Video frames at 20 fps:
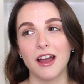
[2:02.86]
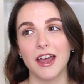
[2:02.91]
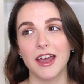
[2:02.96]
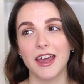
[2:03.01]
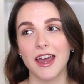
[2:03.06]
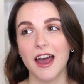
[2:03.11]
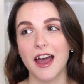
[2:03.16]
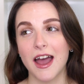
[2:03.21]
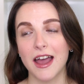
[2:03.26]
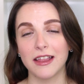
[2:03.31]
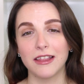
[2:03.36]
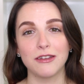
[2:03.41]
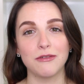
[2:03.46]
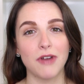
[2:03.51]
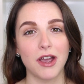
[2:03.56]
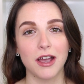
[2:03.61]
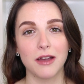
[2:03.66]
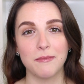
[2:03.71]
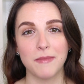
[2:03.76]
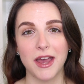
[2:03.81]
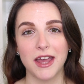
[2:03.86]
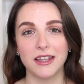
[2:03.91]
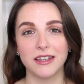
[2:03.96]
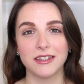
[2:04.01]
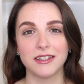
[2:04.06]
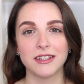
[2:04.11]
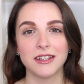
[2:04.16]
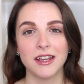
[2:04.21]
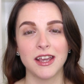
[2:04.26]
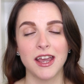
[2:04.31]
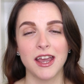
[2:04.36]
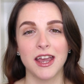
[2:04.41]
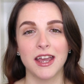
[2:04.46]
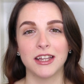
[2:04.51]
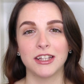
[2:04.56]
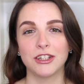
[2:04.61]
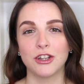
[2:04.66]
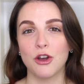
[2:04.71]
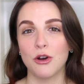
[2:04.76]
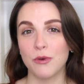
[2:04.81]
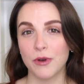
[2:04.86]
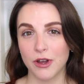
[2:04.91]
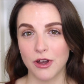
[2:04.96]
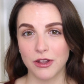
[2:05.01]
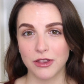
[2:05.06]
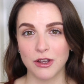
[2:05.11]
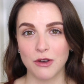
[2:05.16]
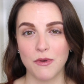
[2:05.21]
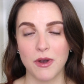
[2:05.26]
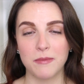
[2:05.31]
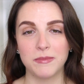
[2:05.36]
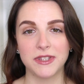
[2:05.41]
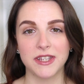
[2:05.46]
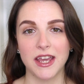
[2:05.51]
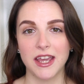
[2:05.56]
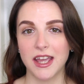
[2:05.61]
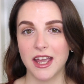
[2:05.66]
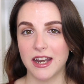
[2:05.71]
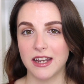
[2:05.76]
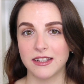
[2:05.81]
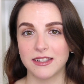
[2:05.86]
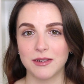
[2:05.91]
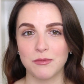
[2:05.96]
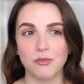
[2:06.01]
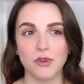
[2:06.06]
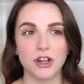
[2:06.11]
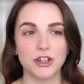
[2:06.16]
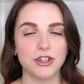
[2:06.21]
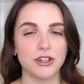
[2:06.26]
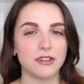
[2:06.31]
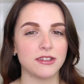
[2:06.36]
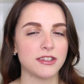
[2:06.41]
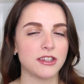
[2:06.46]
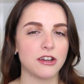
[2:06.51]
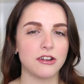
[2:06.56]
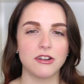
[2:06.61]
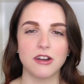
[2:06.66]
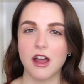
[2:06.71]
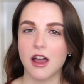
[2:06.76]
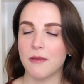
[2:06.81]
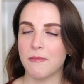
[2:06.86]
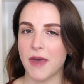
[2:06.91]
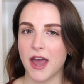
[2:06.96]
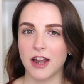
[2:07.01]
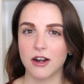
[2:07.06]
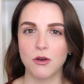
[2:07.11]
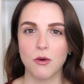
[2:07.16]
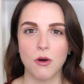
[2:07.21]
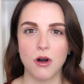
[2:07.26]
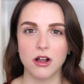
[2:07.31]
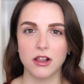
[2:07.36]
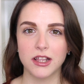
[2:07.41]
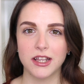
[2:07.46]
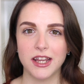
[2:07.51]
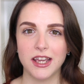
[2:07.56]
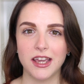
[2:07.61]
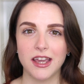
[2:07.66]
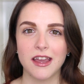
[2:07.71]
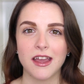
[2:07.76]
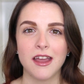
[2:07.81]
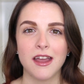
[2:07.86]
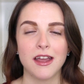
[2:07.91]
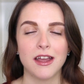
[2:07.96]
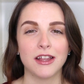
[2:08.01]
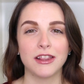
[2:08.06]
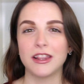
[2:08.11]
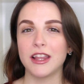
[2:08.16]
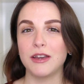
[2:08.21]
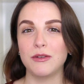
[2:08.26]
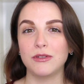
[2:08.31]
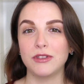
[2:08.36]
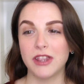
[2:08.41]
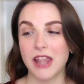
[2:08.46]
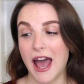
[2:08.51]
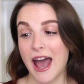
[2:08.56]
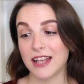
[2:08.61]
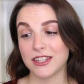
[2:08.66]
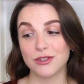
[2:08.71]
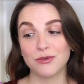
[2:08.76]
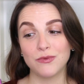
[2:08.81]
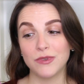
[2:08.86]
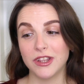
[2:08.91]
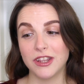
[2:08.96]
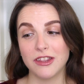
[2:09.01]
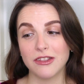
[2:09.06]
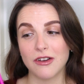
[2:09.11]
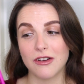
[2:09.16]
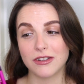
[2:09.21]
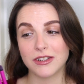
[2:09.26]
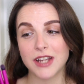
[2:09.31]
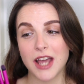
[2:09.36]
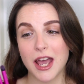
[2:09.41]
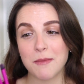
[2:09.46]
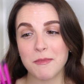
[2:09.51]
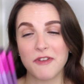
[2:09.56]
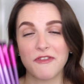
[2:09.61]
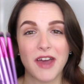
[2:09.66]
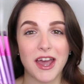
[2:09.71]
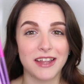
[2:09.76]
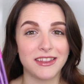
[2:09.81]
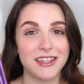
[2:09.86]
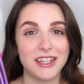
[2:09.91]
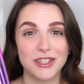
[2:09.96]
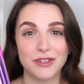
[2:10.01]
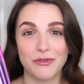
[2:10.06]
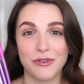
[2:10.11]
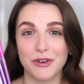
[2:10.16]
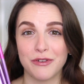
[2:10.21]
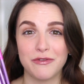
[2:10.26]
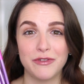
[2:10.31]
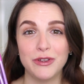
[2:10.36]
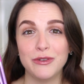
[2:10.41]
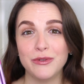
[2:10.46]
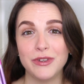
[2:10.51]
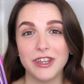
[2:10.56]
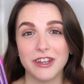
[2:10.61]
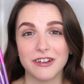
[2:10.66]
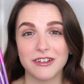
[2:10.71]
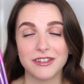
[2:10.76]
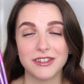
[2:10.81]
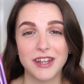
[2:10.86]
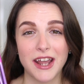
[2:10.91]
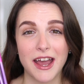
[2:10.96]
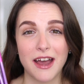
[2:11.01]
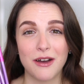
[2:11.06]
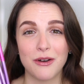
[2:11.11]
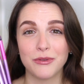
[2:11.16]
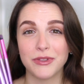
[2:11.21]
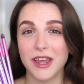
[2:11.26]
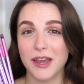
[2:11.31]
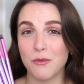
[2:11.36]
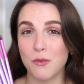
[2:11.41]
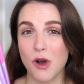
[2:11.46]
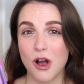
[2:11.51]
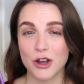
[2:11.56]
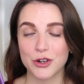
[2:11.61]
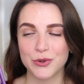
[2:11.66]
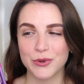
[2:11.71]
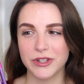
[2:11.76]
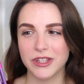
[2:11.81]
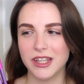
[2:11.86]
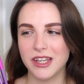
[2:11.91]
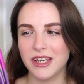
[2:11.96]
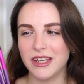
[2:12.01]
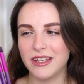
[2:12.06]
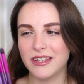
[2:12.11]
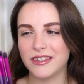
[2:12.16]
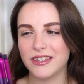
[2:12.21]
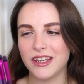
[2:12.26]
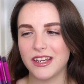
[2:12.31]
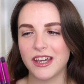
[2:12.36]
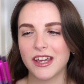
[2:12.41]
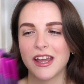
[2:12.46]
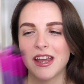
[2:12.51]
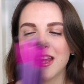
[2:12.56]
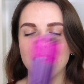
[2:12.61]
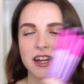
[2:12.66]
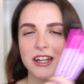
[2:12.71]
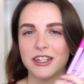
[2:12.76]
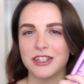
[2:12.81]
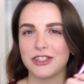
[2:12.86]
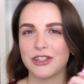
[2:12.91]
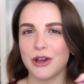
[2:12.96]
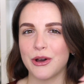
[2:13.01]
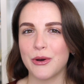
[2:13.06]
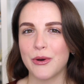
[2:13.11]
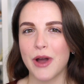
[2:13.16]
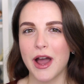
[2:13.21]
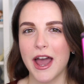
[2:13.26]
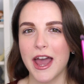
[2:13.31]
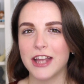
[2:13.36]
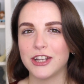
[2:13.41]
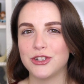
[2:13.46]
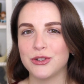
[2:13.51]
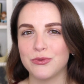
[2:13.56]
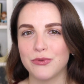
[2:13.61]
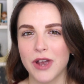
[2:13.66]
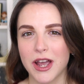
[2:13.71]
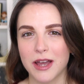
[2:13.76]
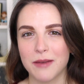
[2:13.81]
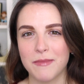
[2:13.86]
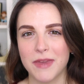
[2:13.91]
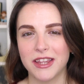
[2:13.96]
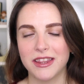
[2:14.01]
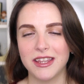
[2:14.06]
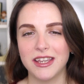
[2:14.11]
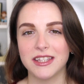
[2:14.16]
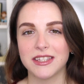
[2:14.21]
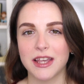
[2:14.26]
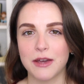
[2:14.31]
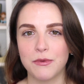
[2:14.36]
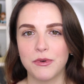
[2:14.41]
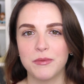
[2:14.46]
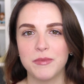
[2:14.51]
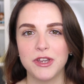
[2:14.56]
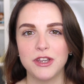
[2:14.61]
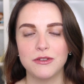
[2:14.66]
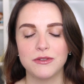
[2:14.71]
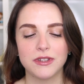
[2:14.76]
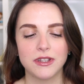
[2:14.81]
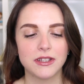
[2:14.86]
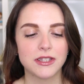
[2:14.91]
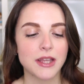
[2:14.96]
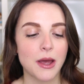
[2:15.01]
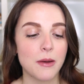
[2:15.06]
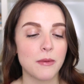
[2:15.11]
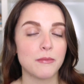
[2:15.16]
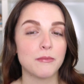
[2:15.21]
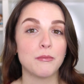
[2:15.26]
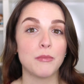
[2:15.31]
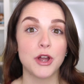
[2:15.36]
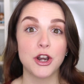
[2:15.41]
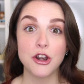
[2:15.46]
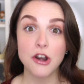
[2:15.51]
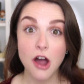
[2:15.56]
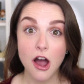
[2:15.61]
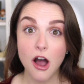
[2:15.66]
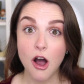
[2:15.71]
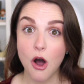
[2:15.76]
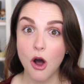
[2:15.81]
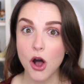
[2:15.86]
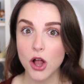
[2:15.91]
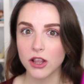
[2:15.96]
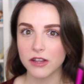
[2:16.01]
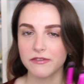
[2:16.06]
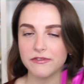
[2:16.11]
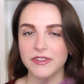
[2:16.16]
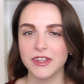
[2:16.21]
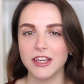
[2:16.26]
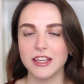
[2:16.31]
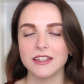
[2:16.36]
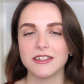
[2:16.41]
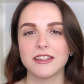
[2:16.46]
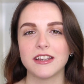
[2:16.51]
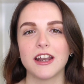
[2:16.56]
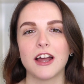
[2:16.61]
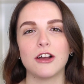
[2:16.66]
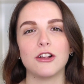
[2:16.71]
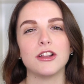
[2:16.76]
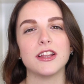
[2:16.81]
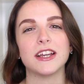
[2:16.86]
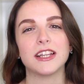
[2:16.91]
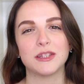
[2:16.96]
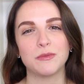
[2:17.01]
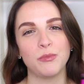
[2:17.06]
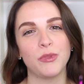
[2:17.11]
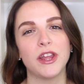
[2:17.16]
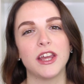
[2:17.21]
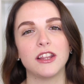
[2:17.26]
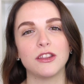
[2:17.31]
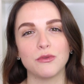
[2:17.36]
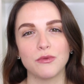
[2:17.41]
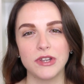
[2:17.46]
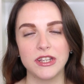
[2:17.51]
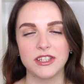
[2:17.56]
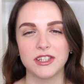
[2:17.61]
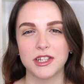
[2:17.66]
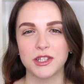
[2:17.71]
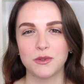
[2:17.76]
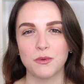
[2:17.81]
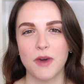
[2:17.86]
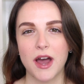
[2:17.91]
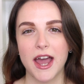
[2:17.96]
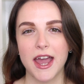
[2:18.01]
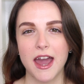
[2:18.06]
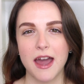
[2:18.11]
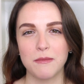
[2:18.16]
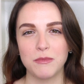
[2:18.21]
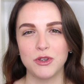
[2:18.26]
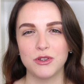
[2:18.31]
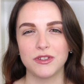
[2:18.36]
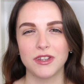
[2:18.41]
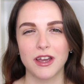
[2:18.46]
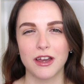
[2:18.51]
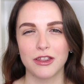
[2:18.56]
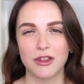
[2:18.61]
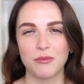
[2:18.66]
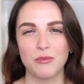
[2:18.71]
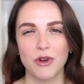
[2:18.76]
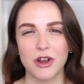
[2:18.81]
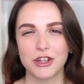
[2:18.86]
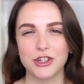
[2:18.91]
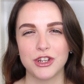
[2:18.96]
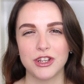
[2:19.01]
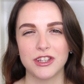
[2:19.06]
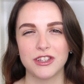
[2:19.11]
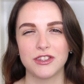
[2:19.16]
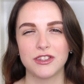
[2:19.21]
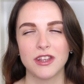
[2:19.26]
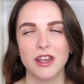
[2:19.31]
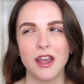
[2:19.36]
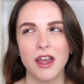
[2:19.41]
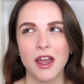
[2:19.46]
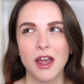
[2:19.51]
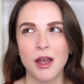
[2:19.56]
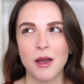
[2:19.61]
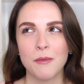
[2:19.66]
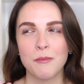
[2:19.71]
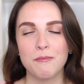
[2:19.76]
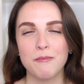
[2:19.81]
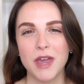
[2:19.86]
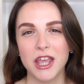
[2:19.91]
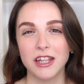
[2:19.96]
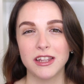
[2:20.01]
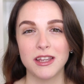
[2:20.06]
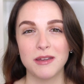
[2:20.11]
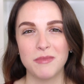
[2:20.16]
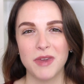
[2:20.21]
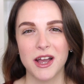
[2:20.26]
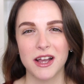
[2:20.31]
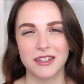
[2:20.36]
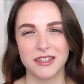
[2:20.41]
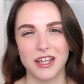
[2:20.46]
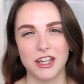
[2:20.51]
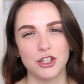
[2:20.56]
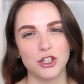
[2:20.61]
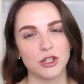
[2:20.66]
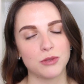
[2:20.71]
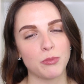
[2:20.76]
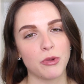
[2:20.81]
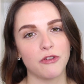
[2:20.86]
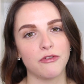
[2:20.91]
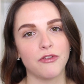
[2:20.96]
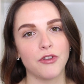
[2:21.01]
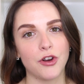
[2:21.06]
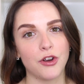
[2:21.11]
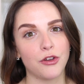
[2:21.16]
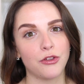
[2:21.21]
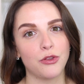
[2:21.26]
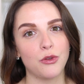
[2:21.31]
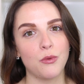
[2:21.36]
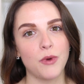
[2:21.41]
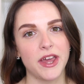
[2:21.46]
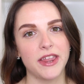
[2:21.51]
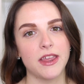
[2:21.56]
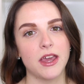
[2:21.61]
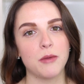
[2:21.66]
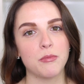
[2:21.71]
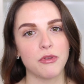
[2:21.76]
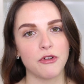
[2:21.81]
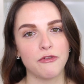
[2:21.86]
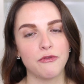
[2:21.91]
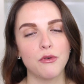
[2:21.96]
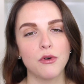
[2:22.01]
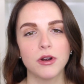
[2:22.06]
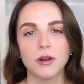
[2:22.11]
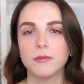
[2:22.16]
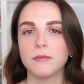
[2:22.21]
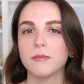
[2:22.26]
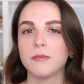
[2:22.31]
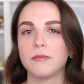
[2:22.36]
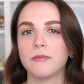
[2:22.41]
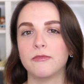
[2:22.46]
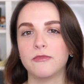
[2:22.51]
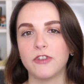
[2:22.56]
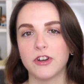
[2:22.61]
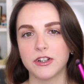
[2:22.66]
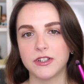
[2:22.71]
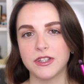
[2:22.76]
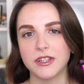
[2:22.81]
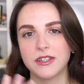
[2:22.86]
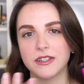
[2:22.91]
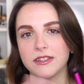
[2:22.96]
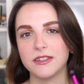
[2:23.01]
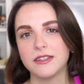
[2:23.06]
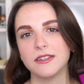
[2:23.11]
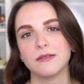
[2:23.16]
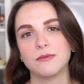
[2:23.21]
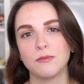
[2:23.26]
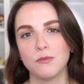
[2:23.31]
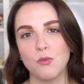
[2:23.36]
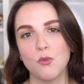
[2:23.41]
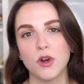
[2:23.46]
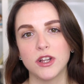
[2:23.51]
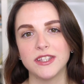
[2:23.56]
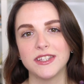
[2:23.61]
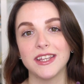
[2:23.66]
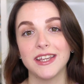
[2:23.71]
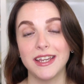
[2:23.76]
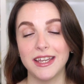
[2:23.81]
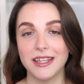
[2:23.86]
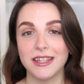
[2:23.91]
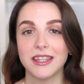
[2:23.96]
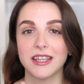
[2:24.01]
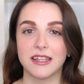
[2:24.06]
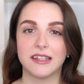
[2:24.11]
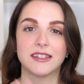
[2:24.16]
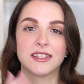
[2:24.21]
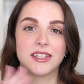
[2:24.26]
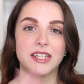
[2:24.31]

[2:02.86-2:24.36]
I highly recommend going on their website, getting some brushes. They're not bad quality. They last a really long time. I've had these for a few years now. They wash really easy, so I do recommend these. I will be using some, but not all of these, and I'll explain the reasons why I'm using other brushes, mainly because I just prefer the way they perform versus ones in this